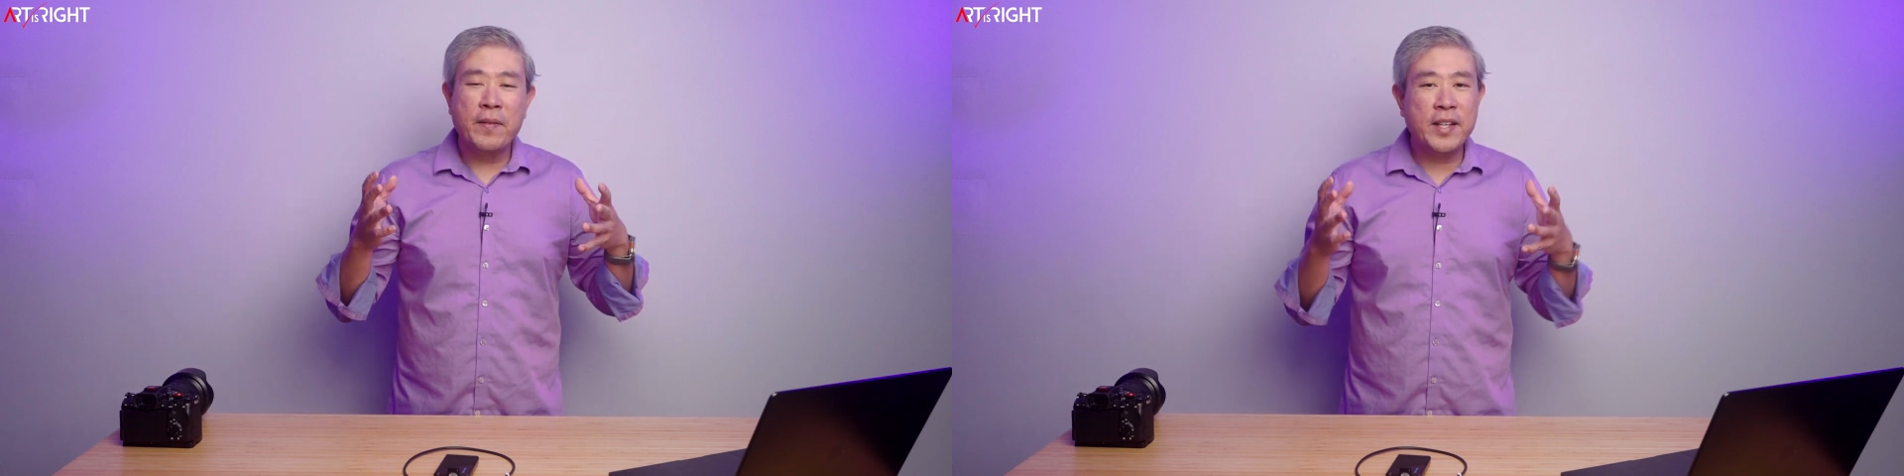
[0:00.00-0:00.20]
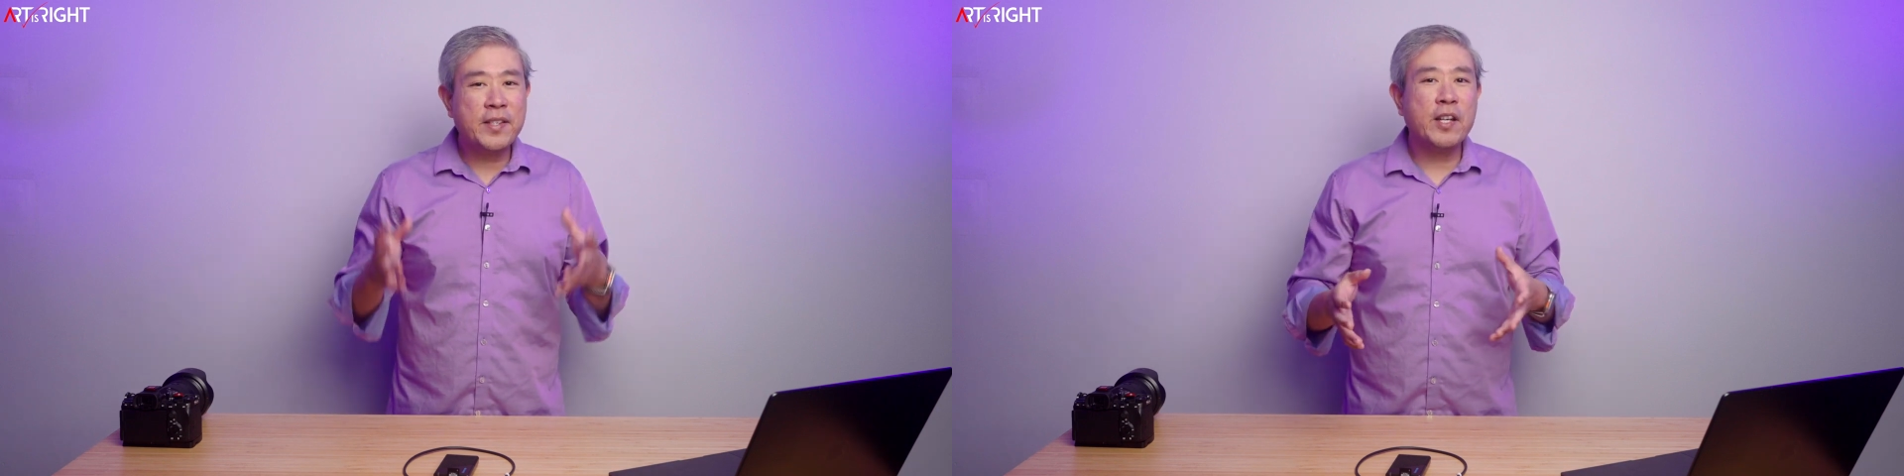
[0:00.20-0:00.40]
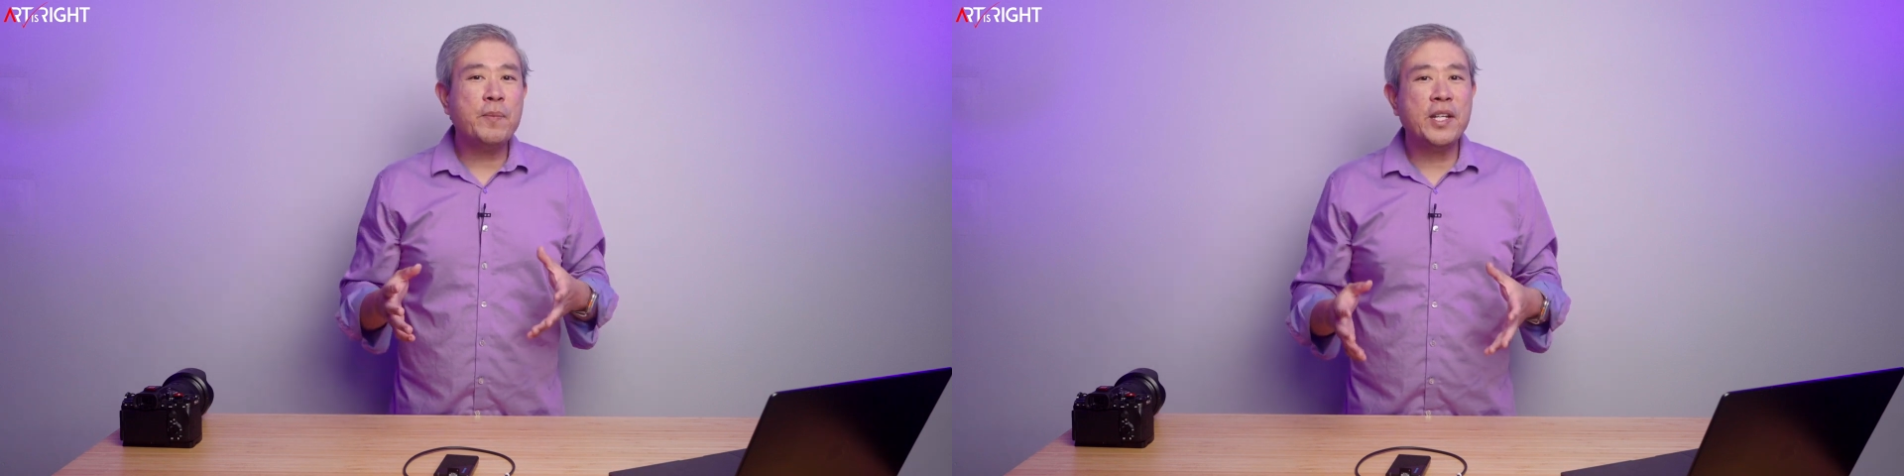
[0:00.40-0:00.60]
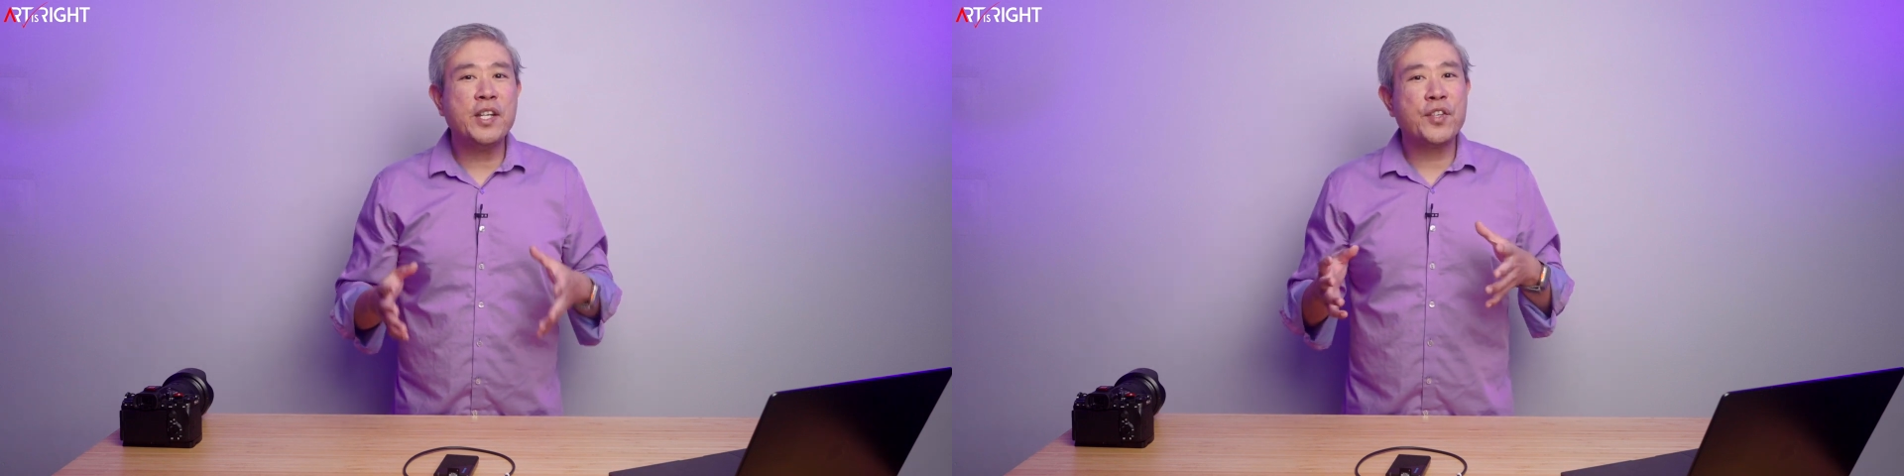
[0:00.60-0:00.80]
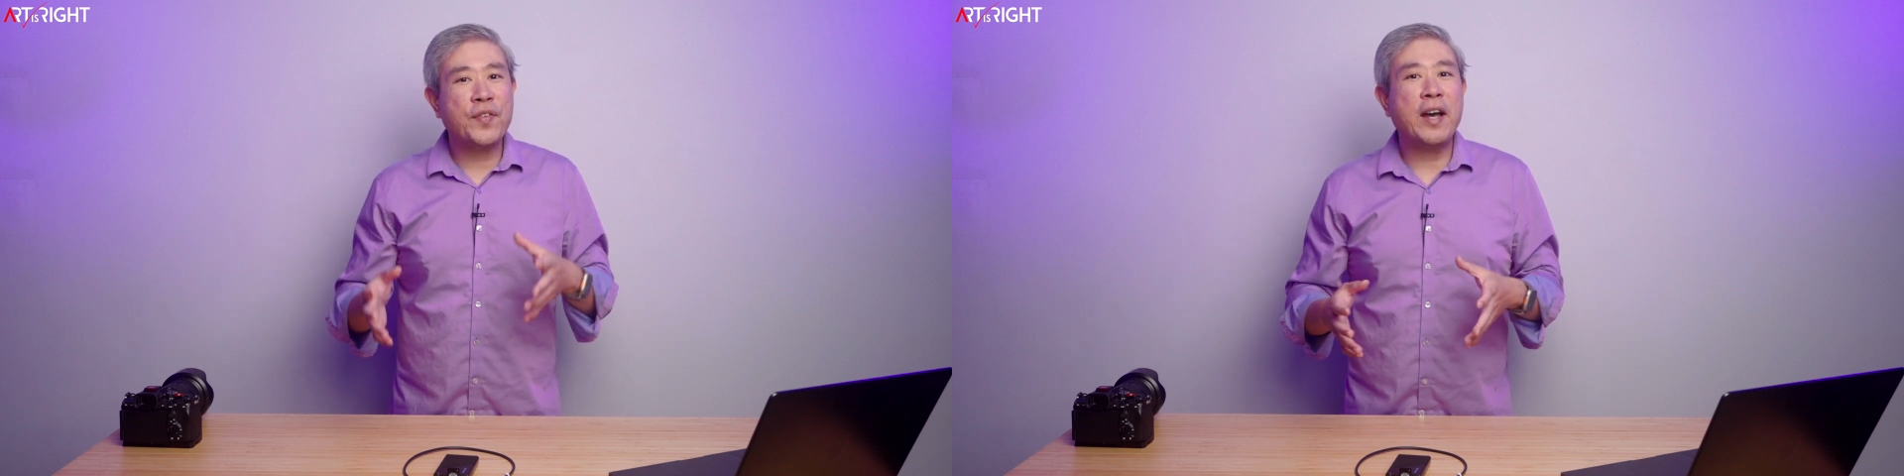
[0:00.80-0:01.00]
this company
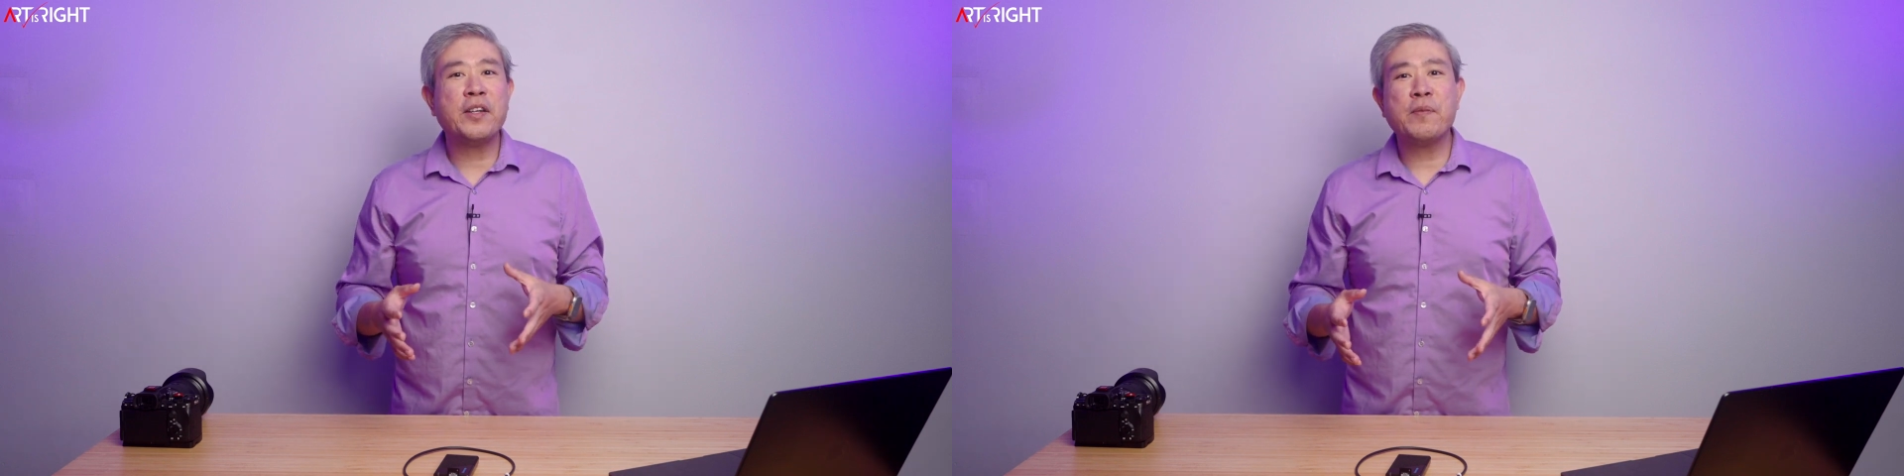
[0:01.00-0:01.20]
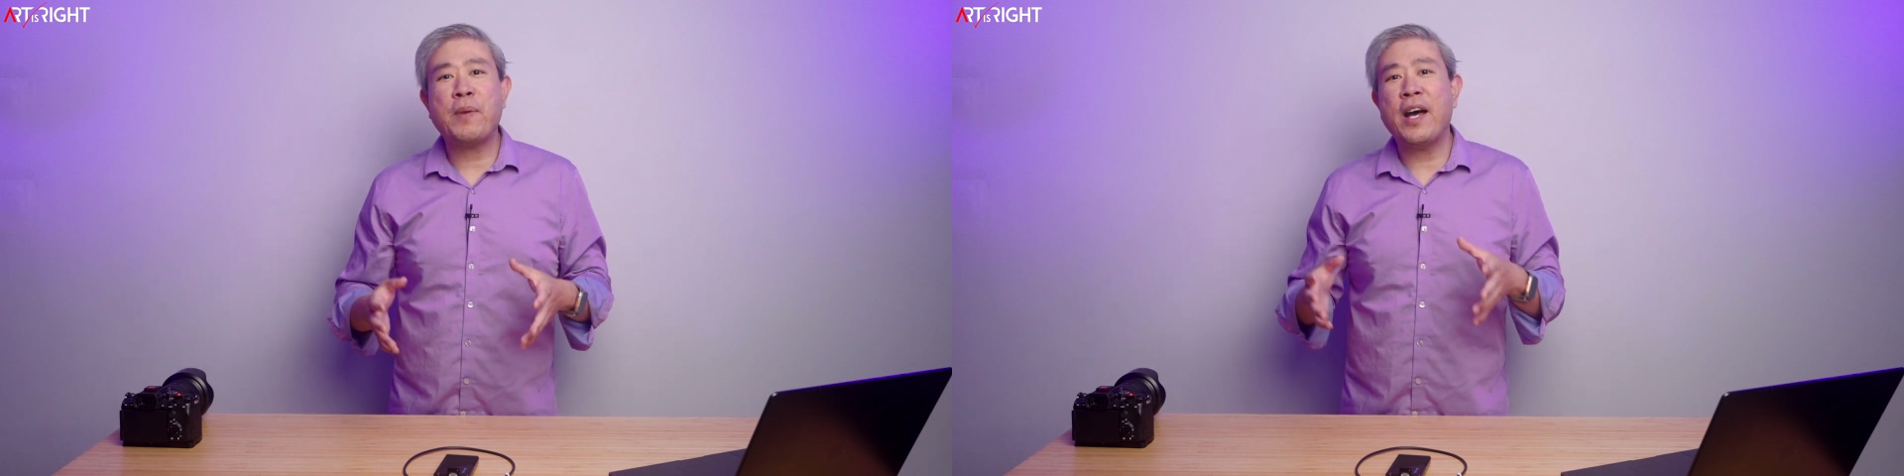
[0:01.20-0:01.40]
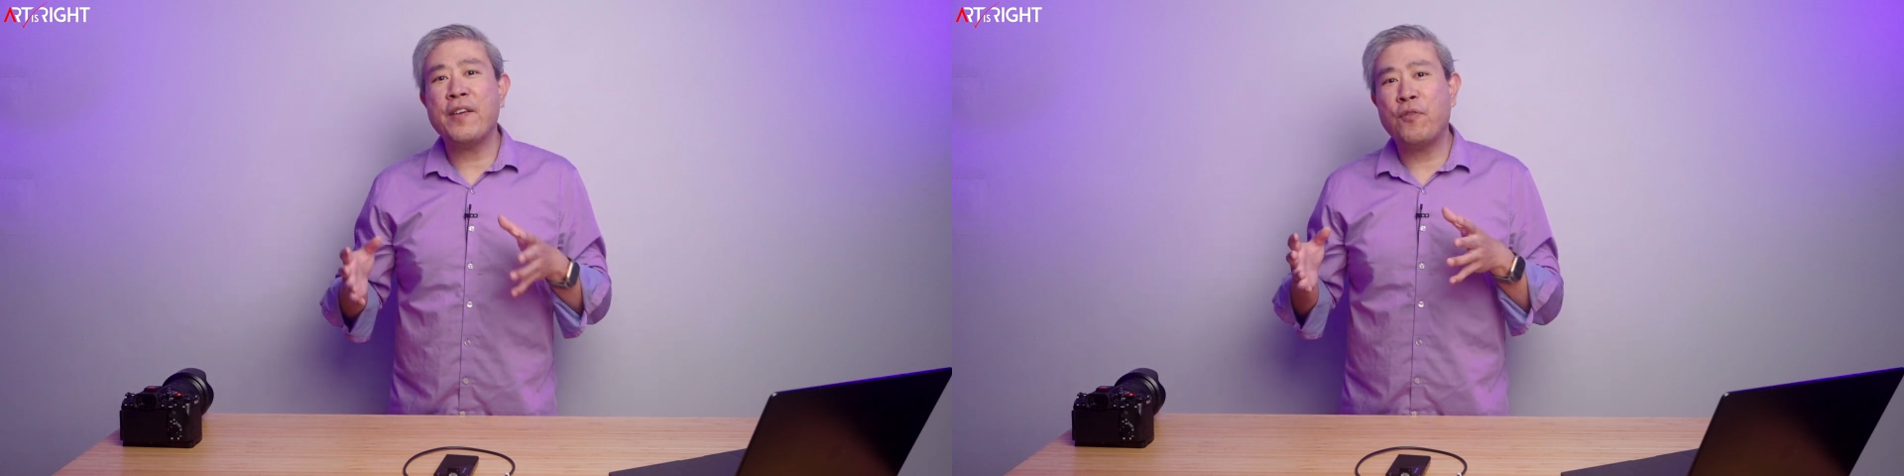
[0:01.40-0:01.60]
is founded by